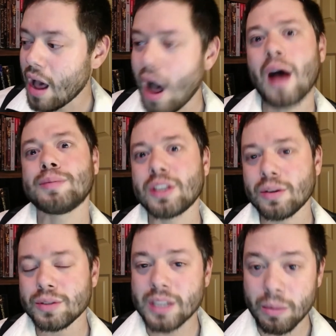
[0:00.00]

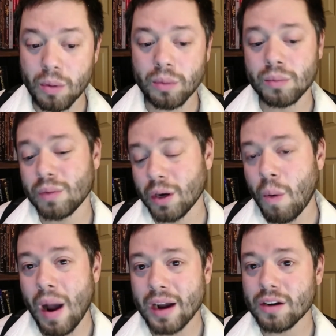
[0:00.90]
obstacles that will
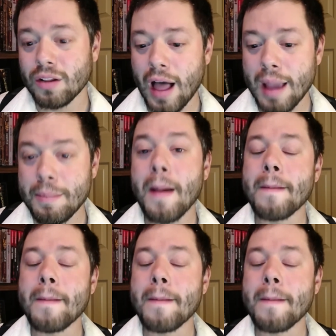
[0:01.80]
require climb.